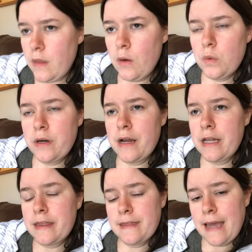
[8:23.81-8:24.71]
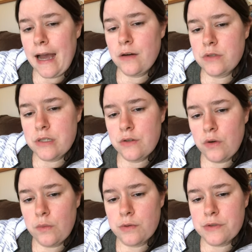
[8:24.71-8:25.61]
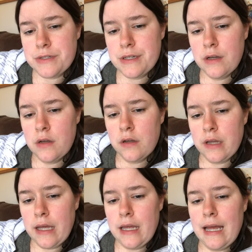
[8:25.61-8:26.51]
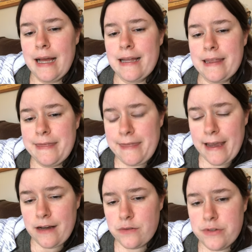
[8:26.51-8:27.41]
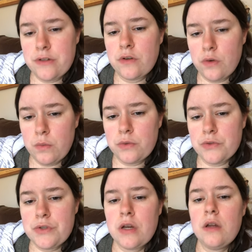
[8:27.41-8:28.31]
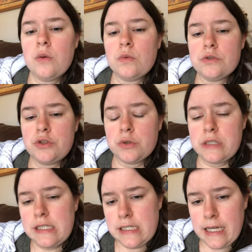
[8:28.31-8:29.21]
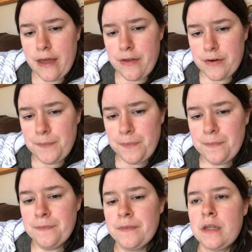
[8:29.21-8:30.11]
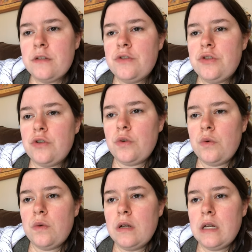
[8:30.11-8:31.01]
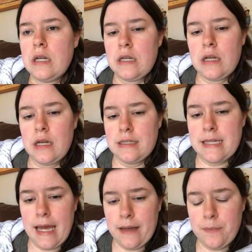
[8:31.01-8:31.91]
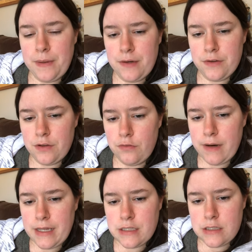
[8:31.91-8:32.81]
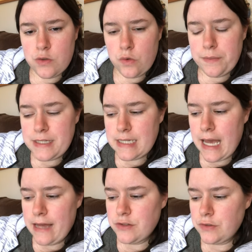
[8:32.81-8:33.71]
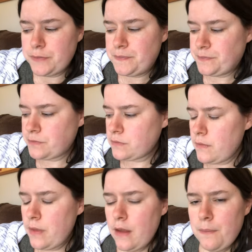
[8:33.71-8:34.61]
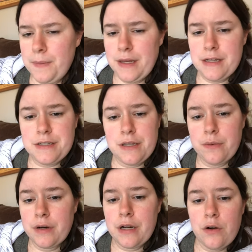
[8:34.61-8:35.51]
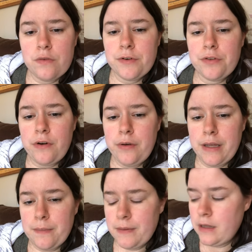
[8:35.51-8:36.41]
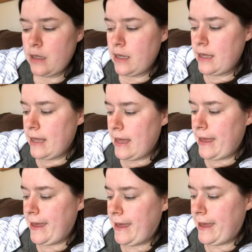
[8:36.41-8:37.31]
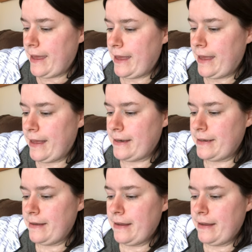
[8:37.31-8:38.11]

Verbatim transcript: where a thousand nobles, okay, a thousand nobles will join together to attack Peter the Great to storm his castle because they were going to overthrow him. And